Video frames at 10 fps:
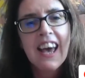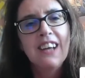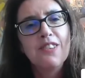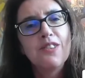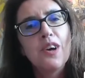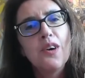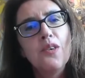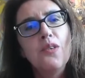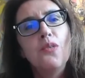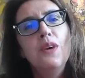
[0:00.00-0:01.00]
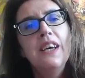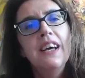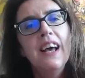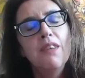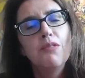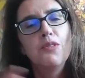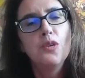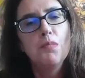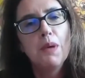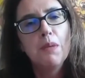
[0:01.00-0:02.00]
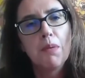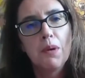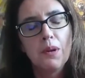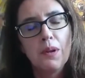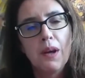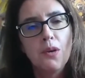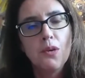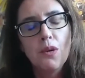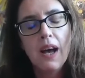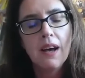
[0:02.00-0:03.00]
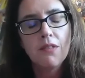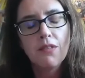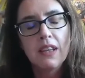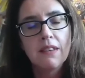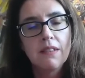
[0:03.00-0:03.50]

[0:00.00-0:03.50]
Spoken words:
And so we can have 2 people who have the